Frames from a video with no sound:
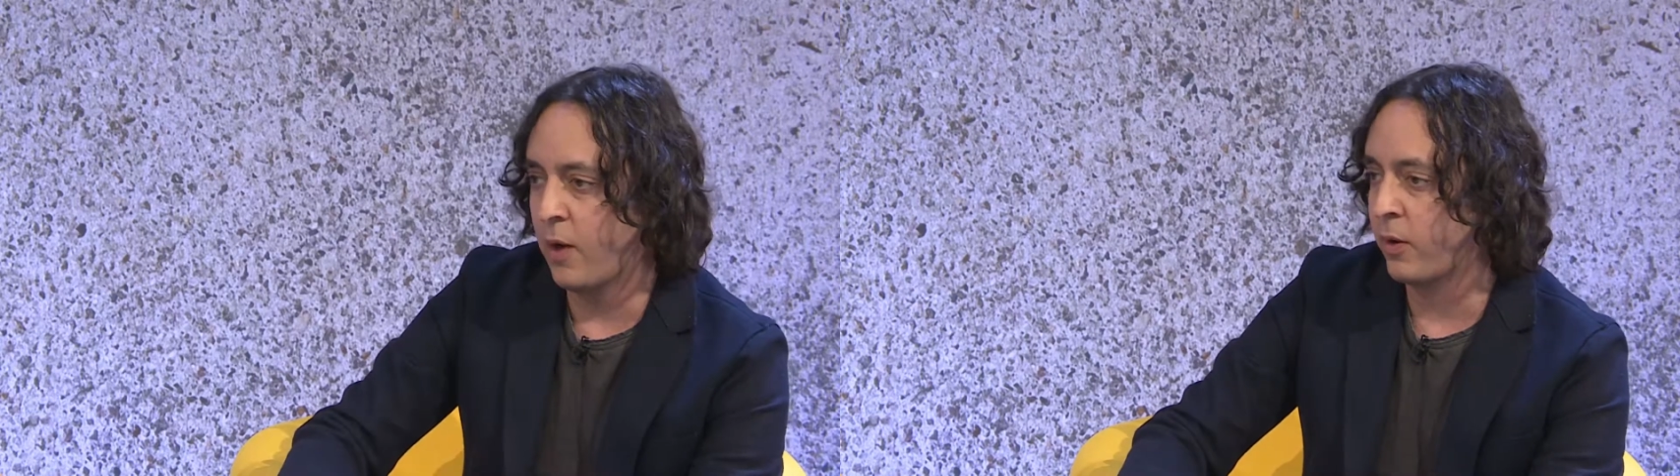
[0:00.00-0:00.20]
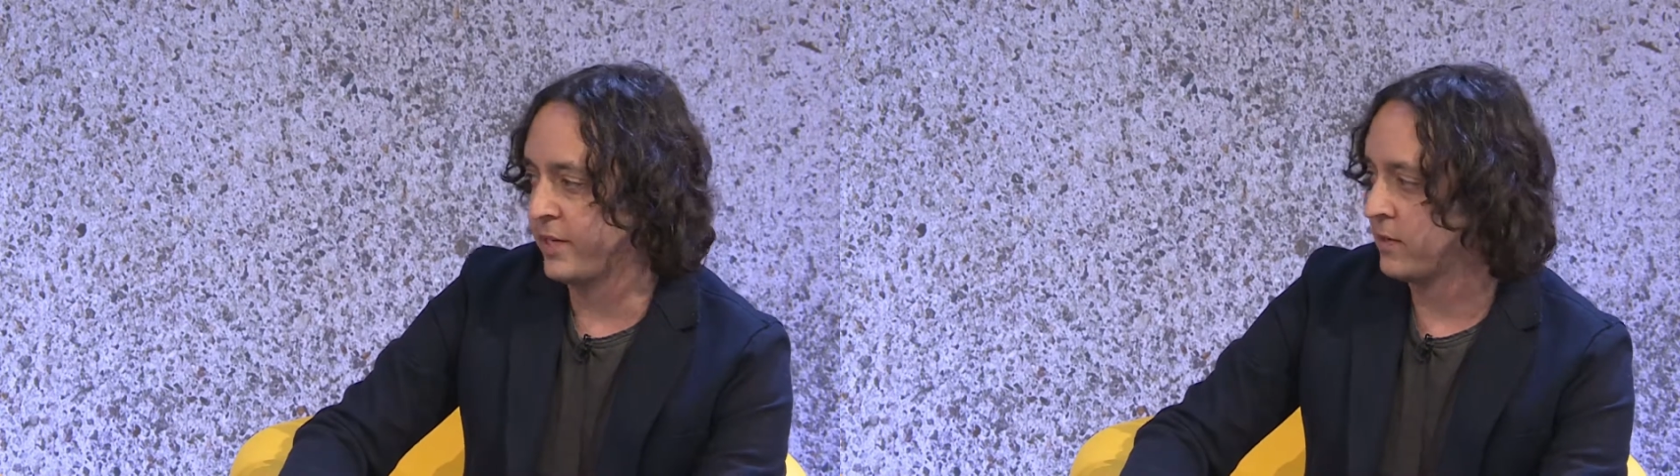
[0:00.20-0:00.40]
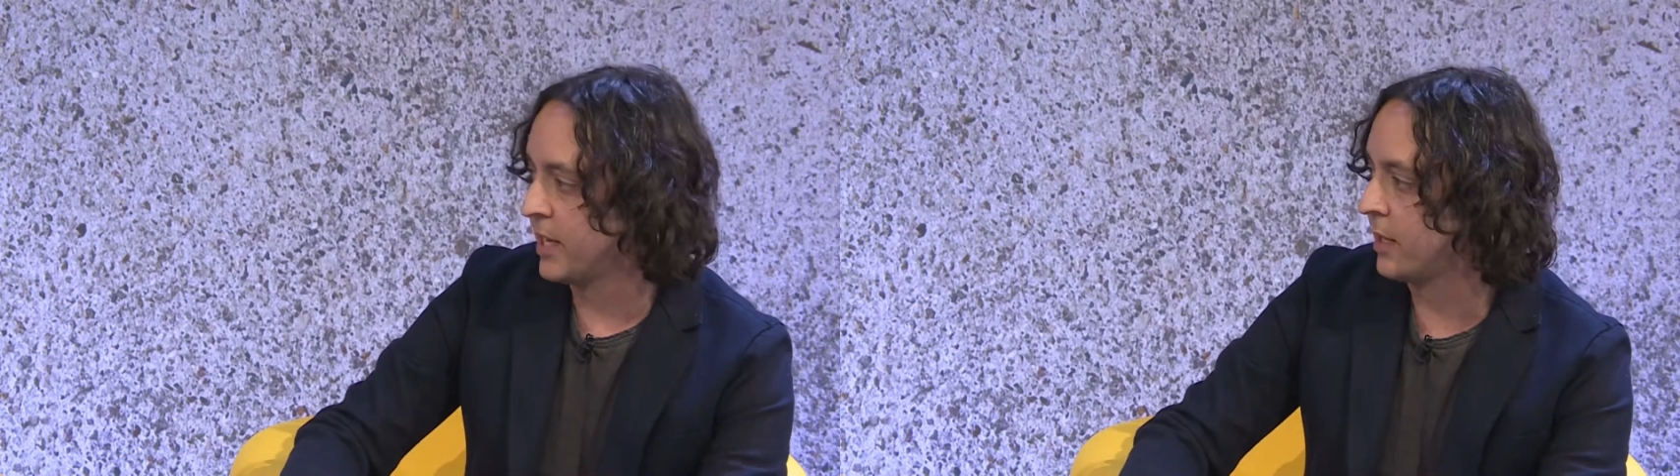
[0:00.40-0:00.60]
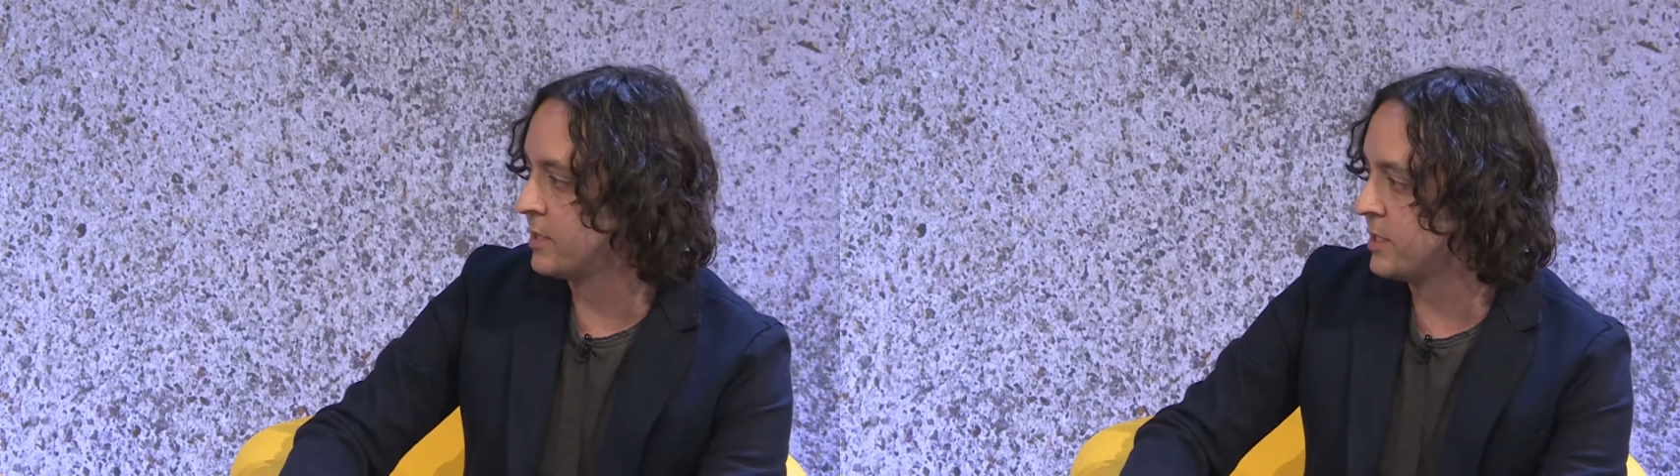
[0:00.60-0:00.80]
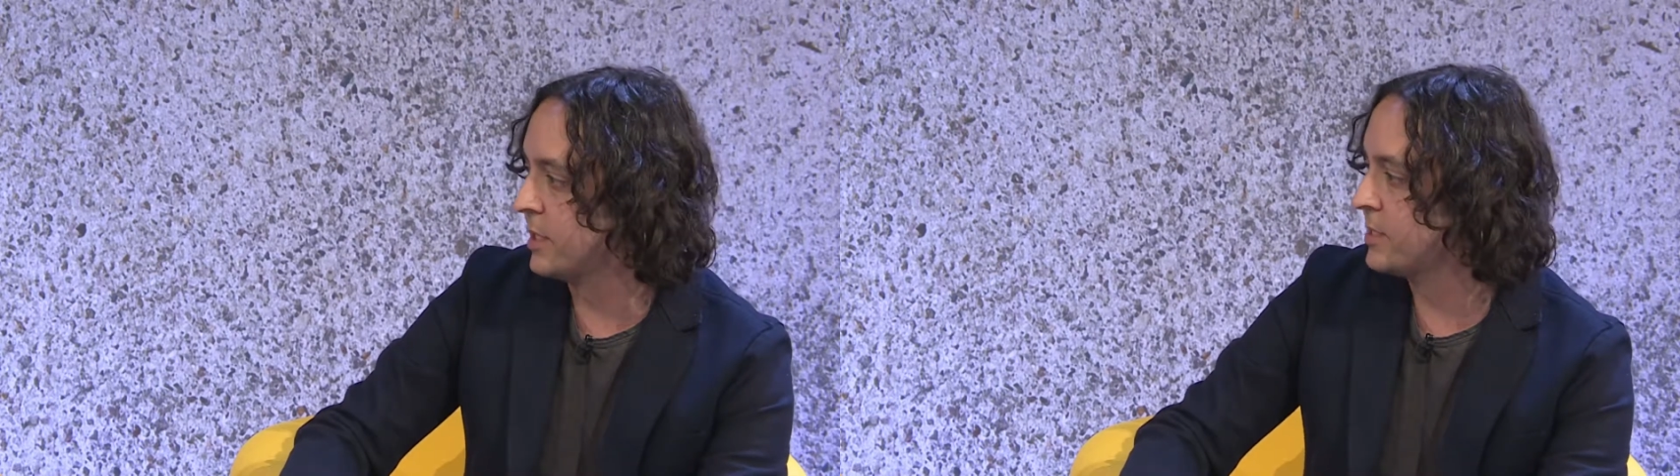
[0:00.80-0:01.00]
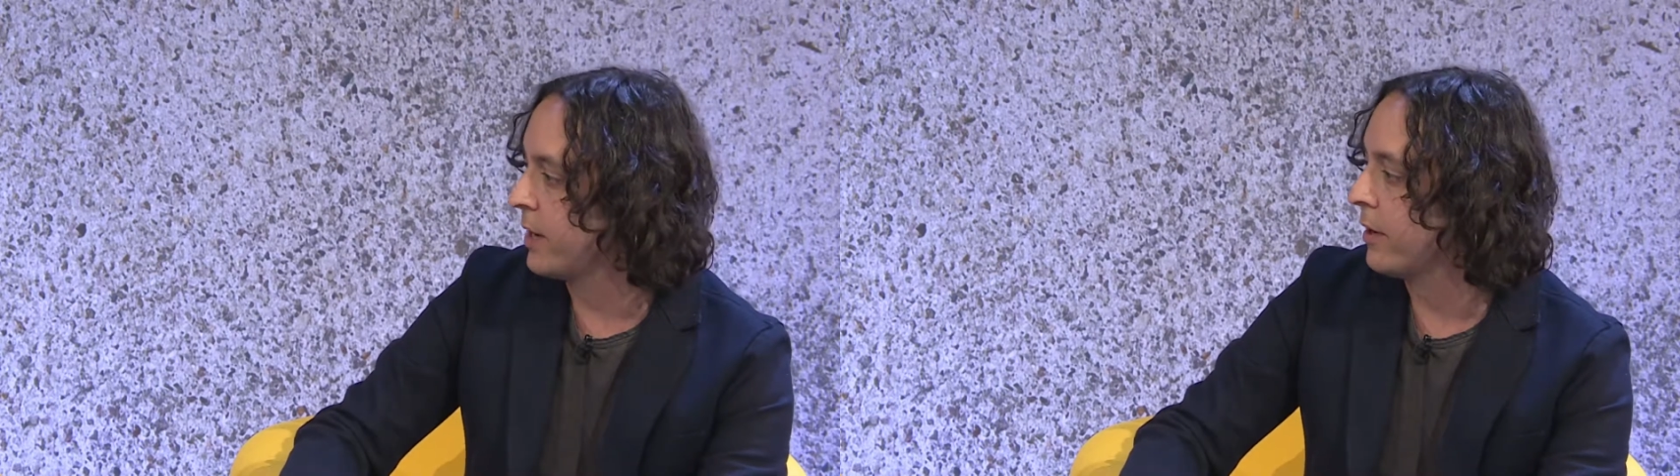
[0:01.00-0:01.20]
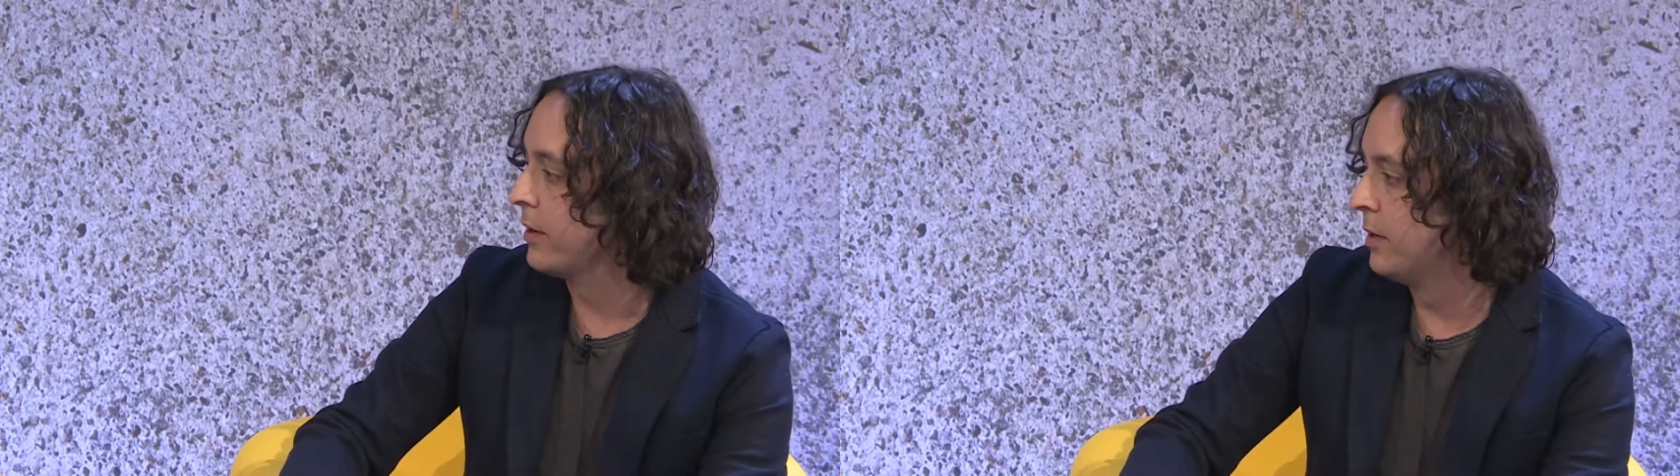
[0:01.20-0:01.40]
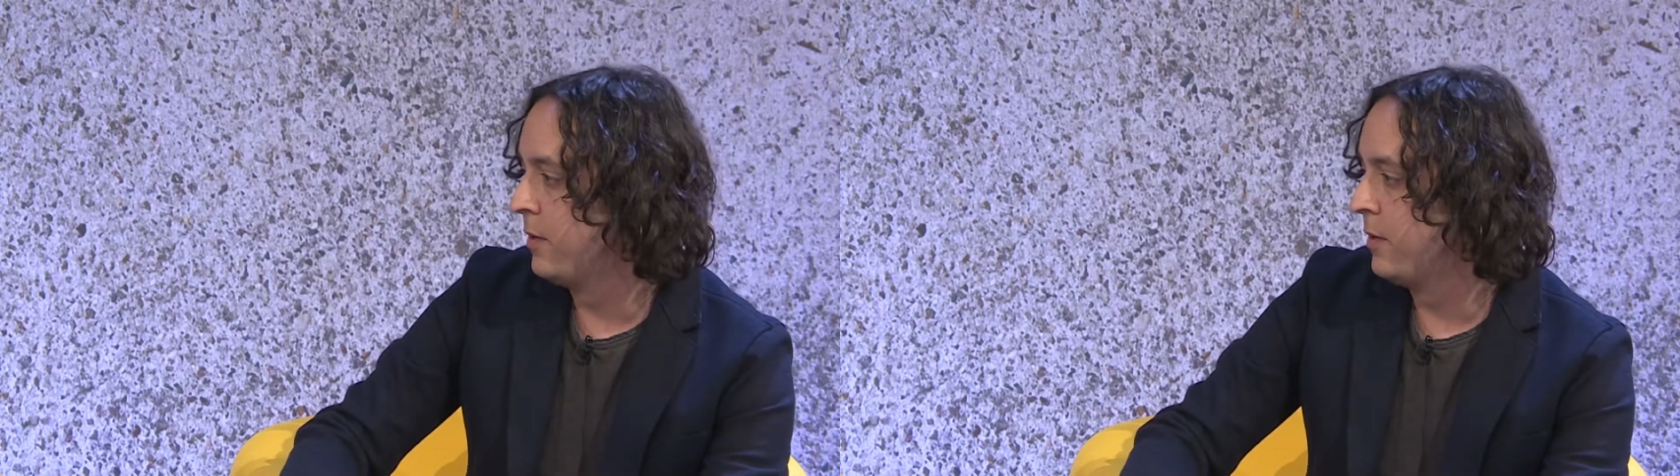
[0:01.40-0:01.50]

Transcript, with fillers: hours outside of the city center.